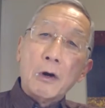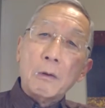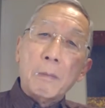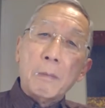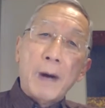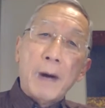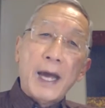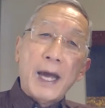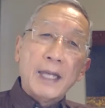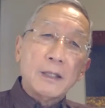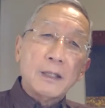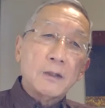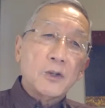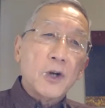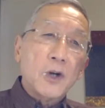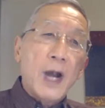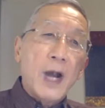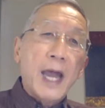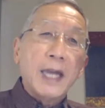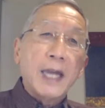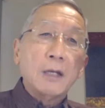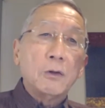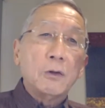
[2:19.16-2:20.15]
by
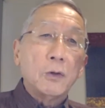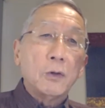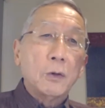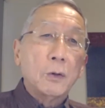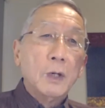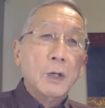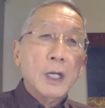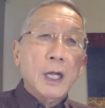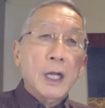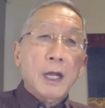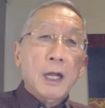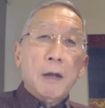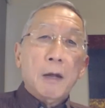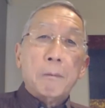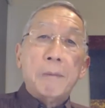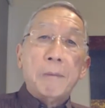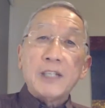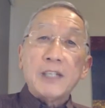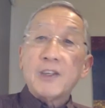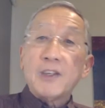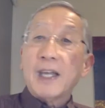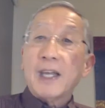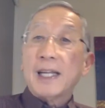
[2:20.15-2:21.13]
trying to
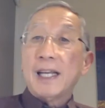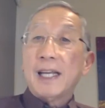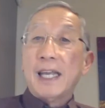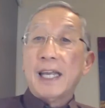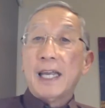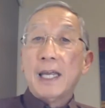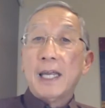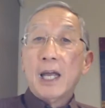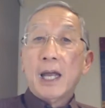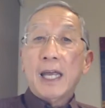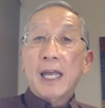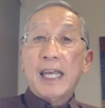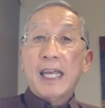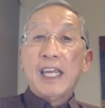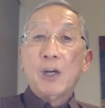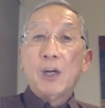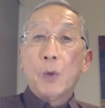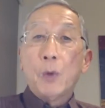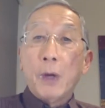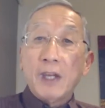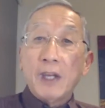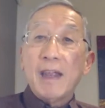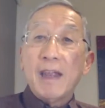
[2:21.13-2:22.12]
basically
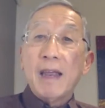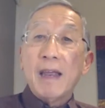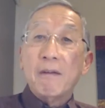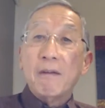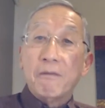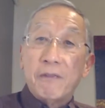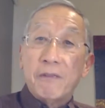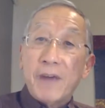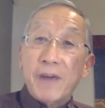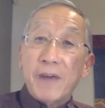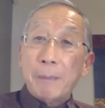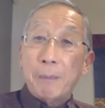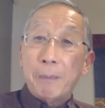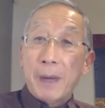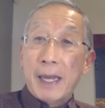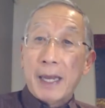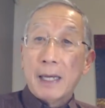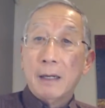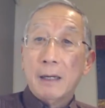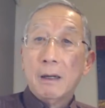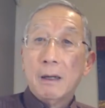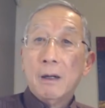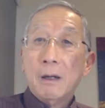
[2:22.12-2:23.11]
equating
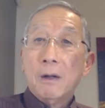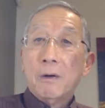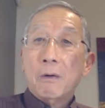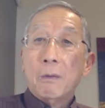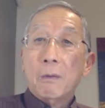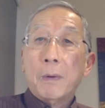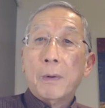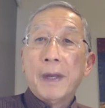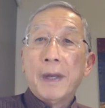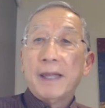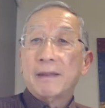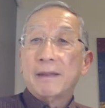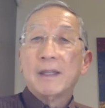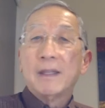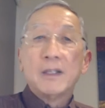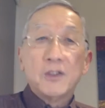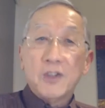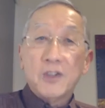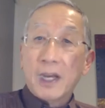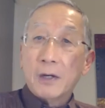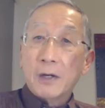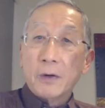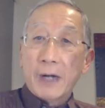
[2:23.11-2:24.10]
vaping with
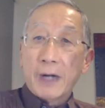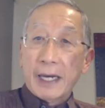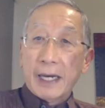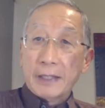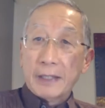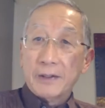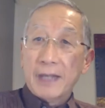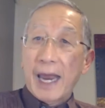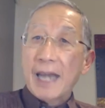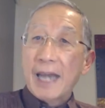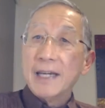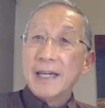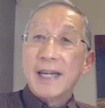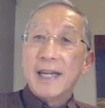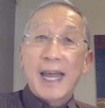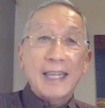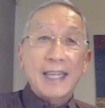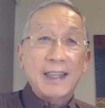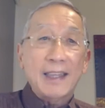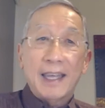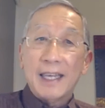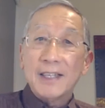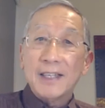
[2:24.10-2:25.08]
cigarettes. And
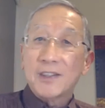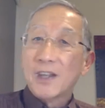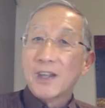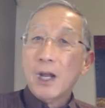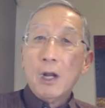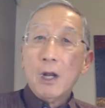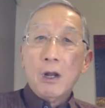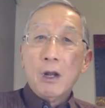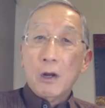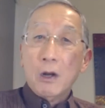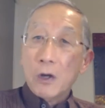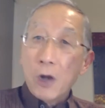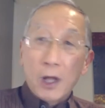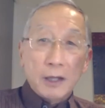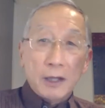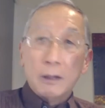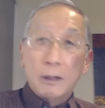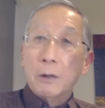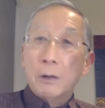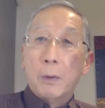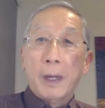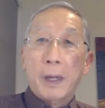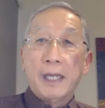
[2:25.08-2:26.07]
that is not
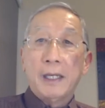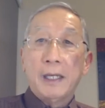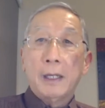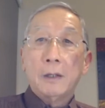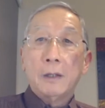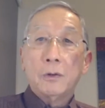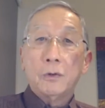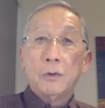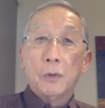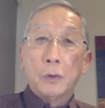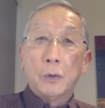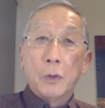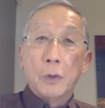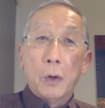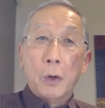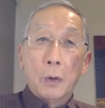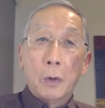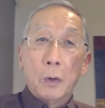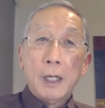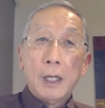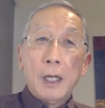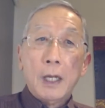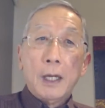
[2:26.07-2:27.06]
the way to
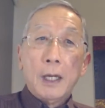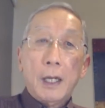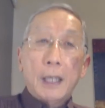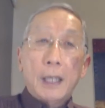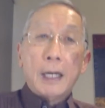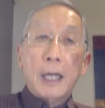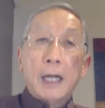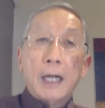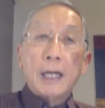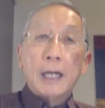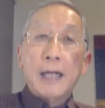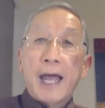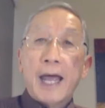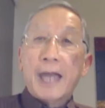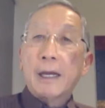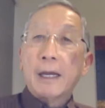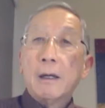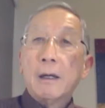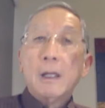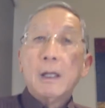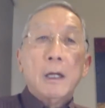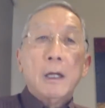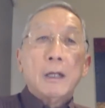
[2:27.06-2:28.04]
go. Like,
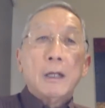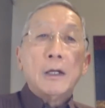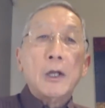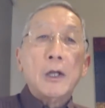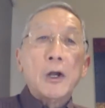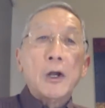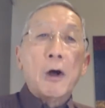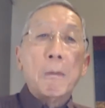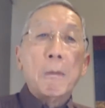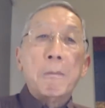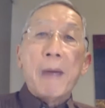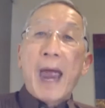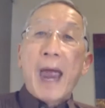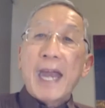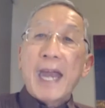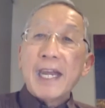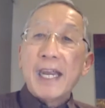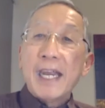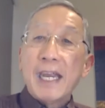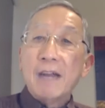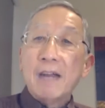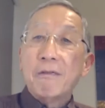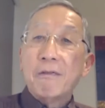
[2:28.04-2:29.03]

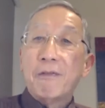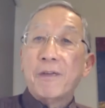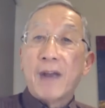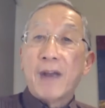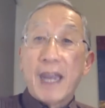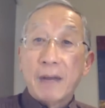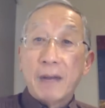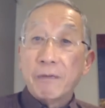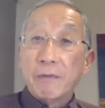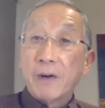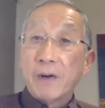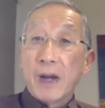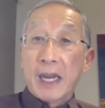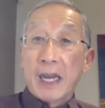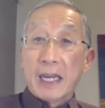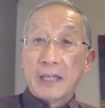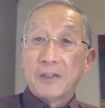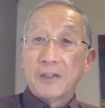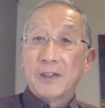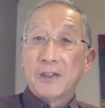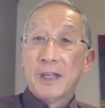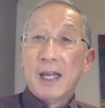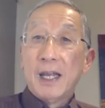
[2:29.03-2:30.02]
banning
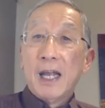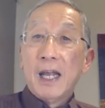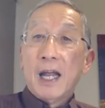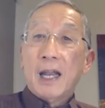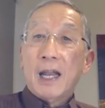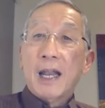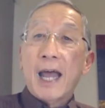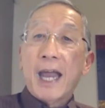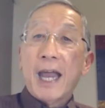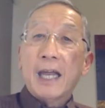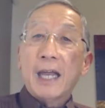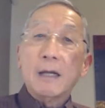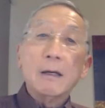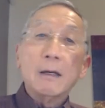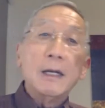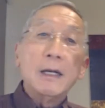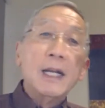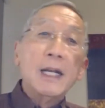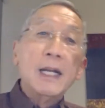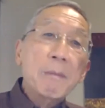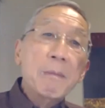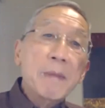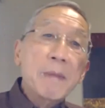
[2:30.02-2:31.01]
flavorings, like
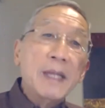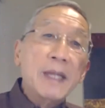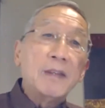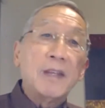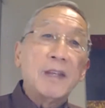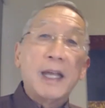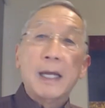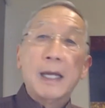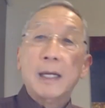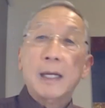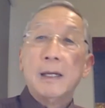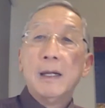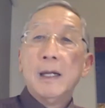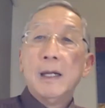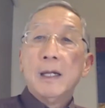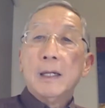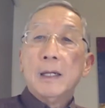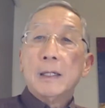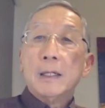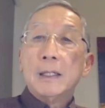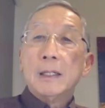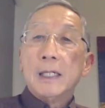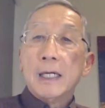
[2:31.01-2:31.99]
limiting
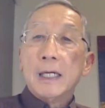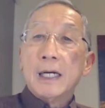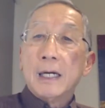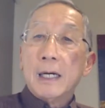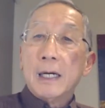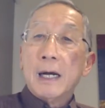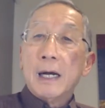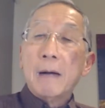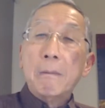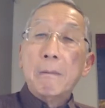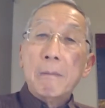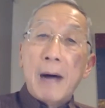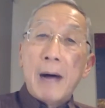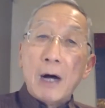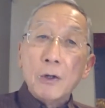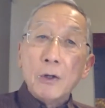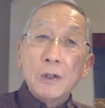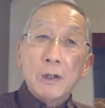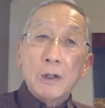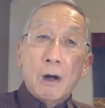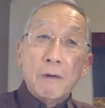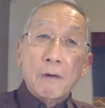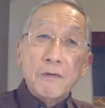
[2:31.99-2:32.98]
the
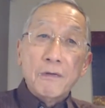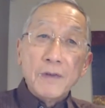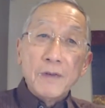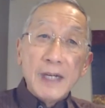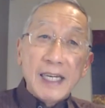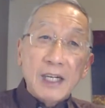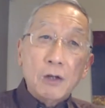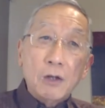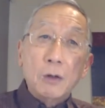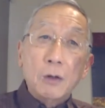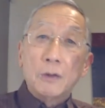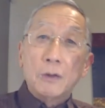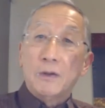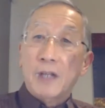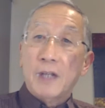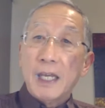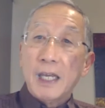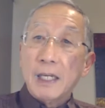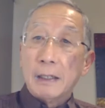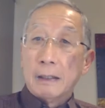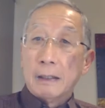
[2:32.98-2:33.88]
amount of nicotine.